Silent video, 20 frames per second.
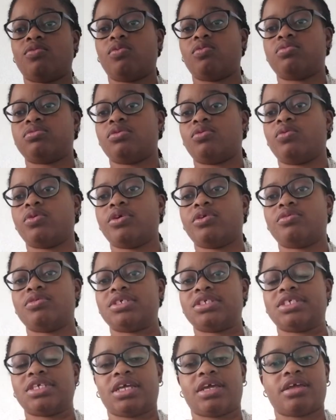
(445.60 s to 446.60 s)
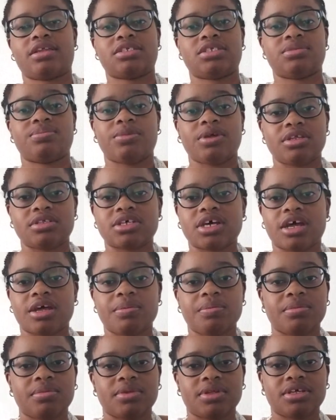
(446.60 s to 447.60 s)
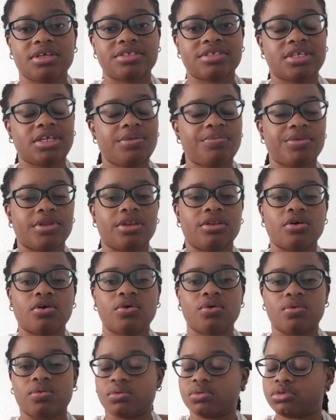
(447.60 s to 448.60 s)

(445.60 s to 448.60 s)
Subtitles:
world is against me type. Because even those